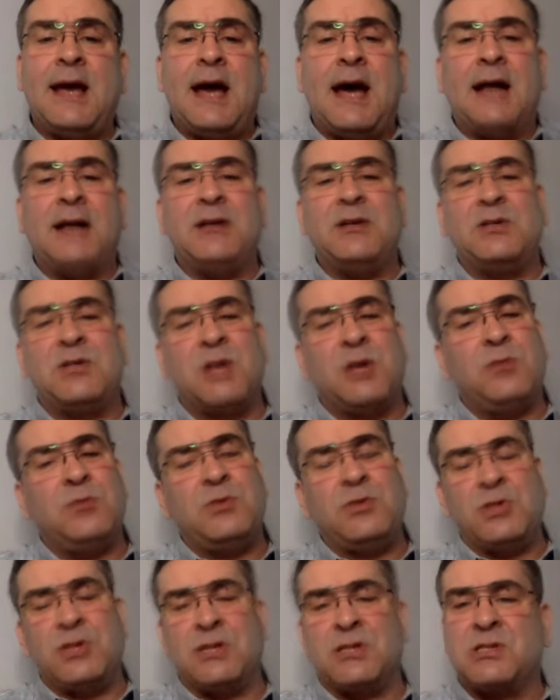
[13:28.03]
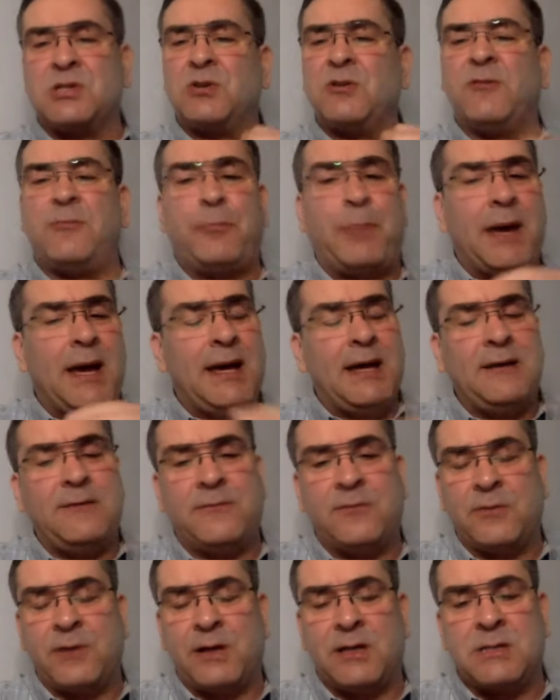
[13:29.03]
and don't just sort of pay
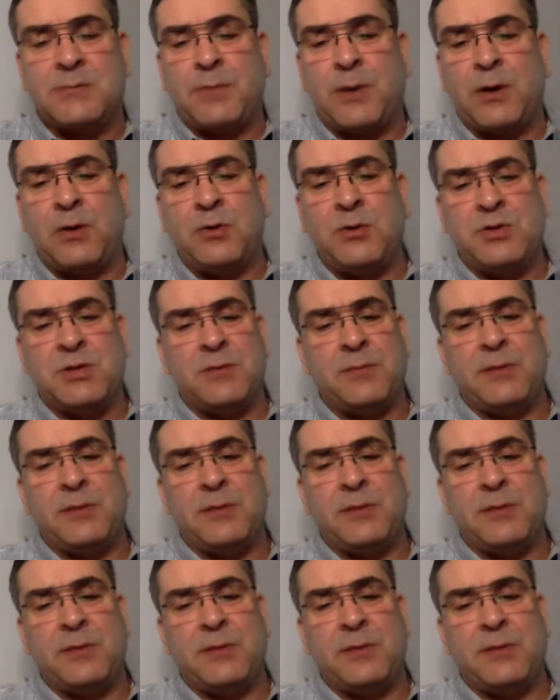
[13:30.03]
for exposure,